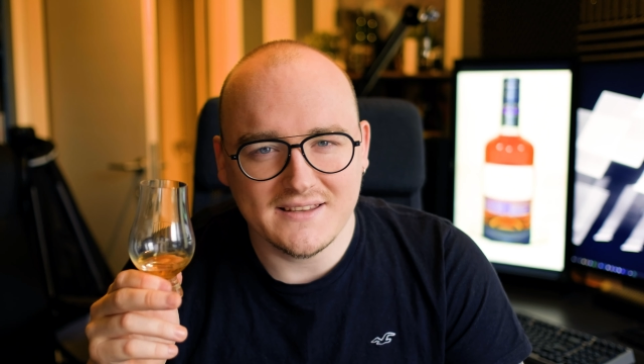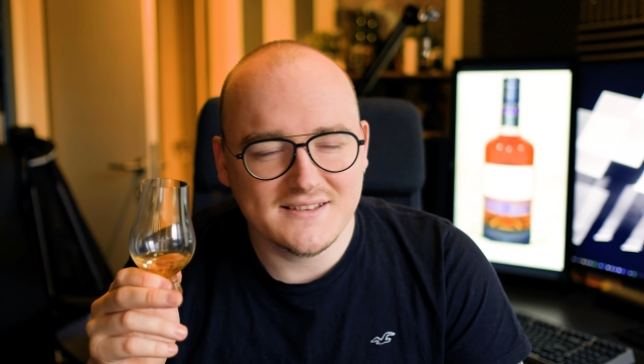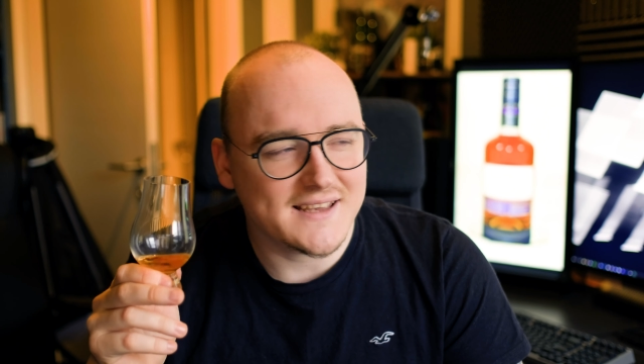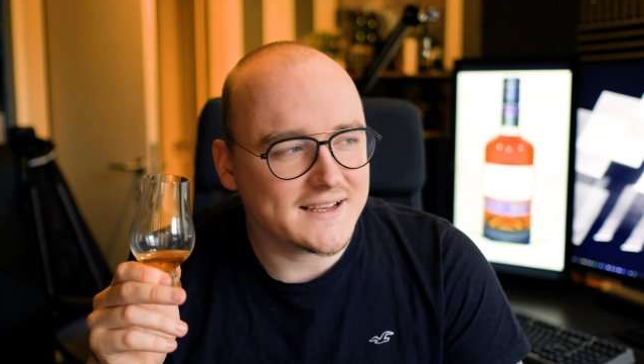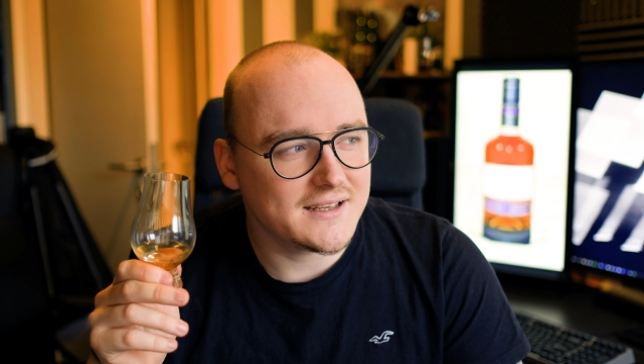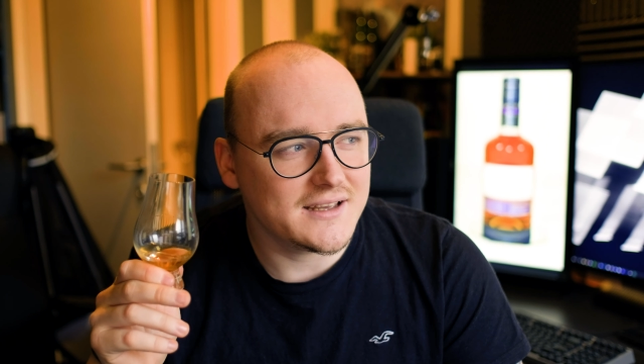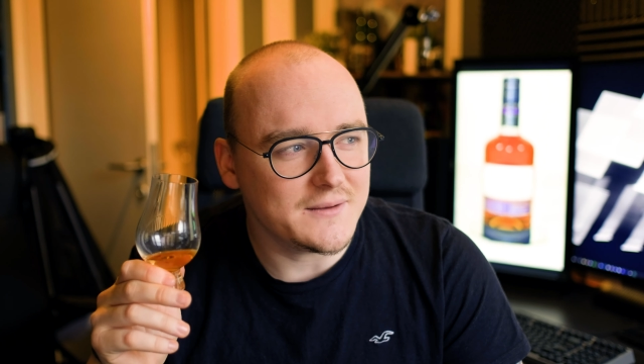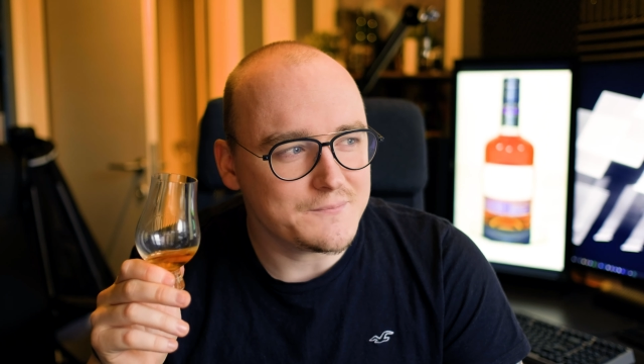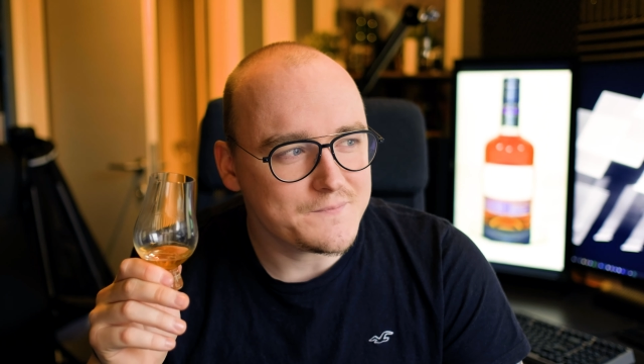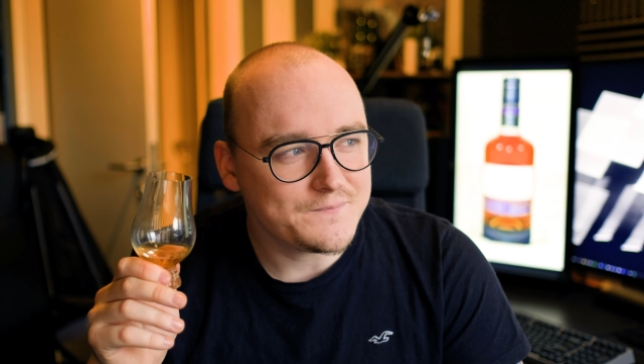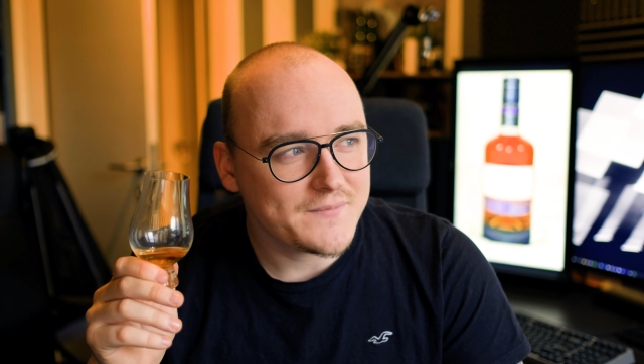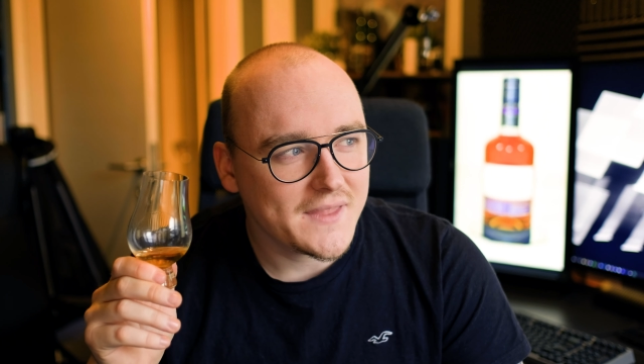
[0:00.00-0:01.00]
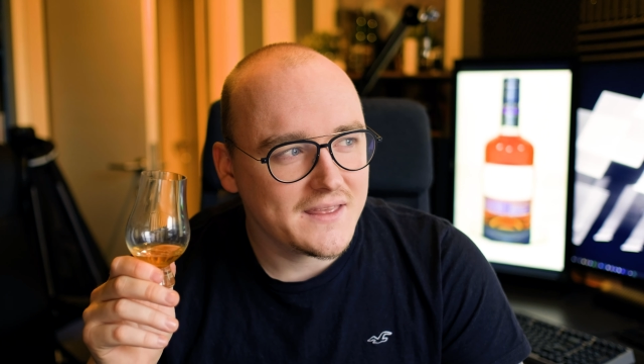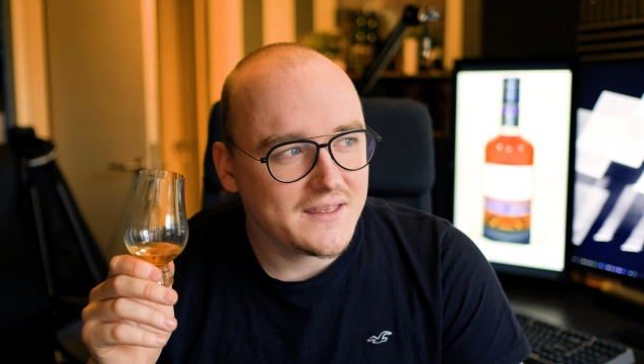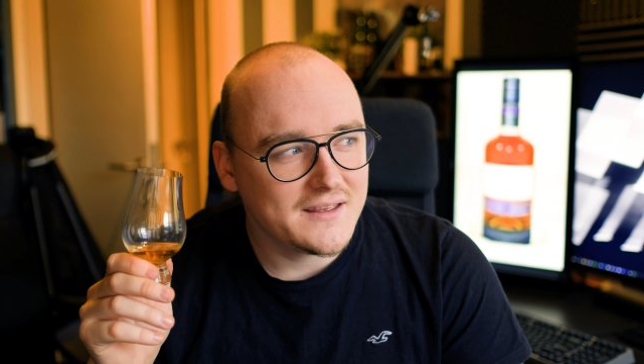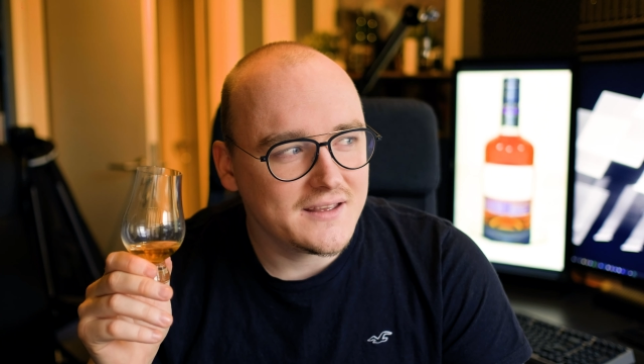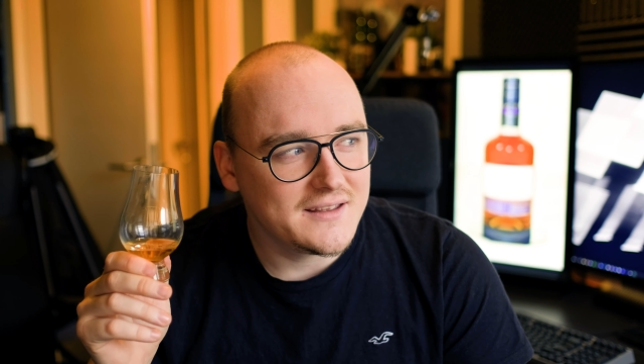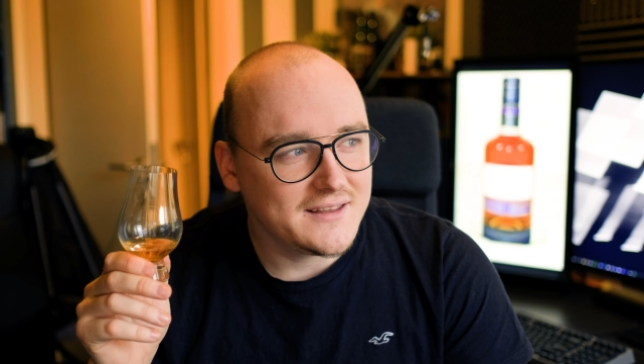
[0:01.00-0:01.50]
It's like a
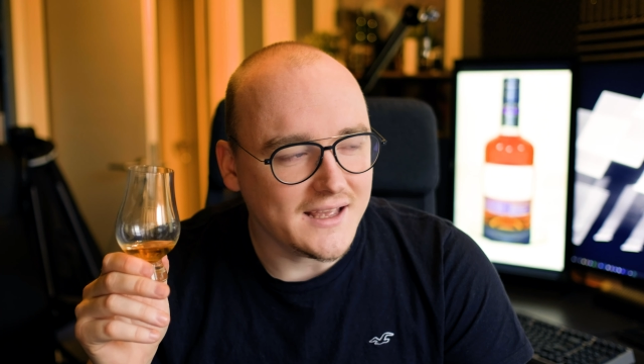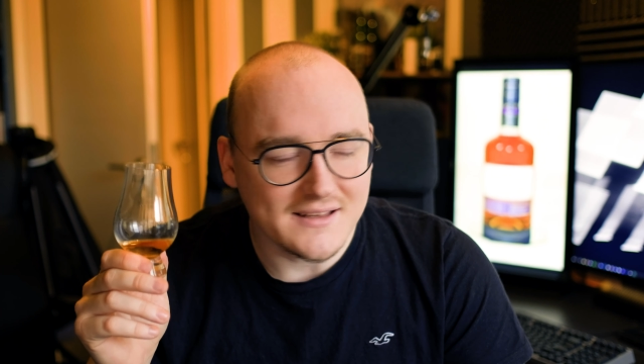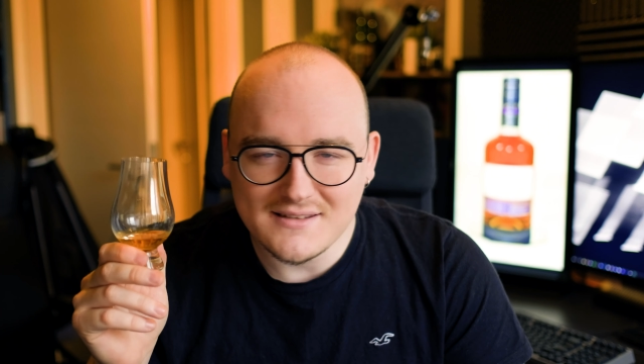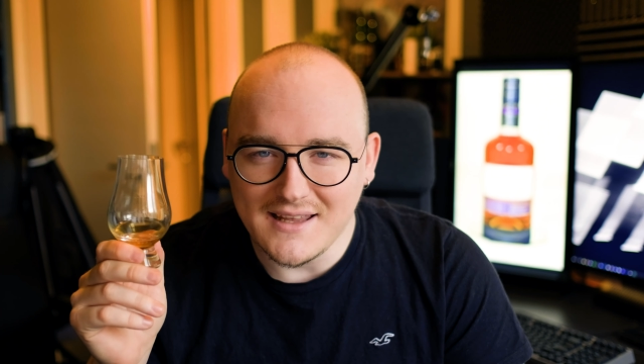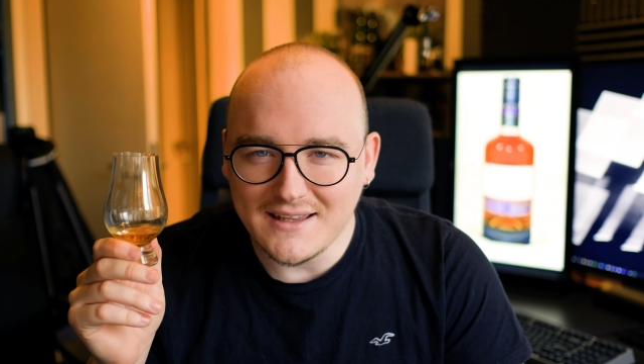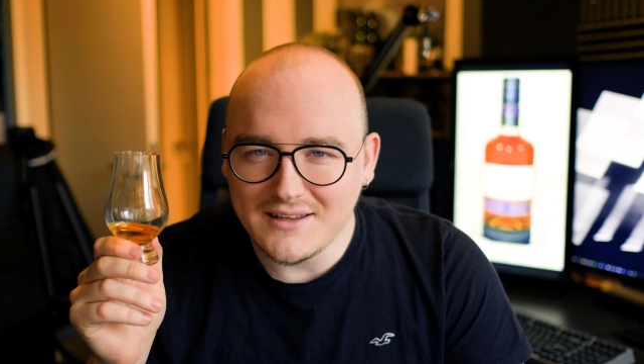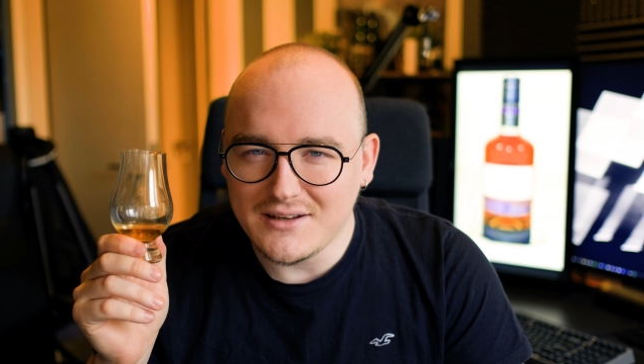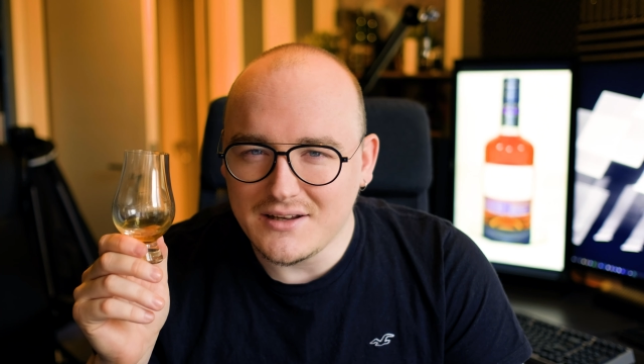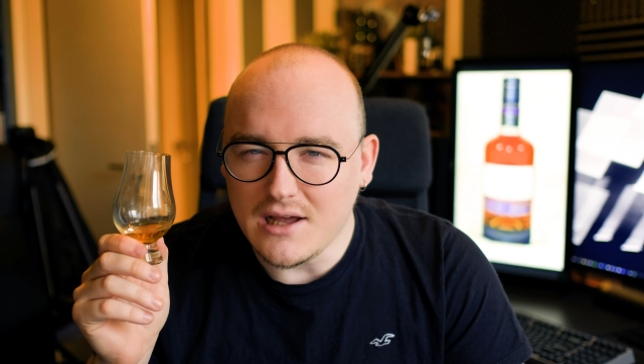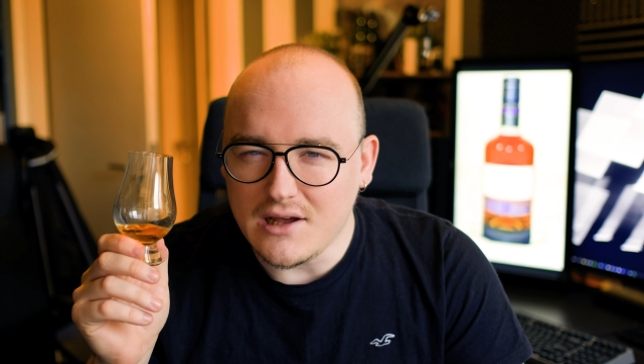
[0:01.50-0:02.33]
yeah, it's like a,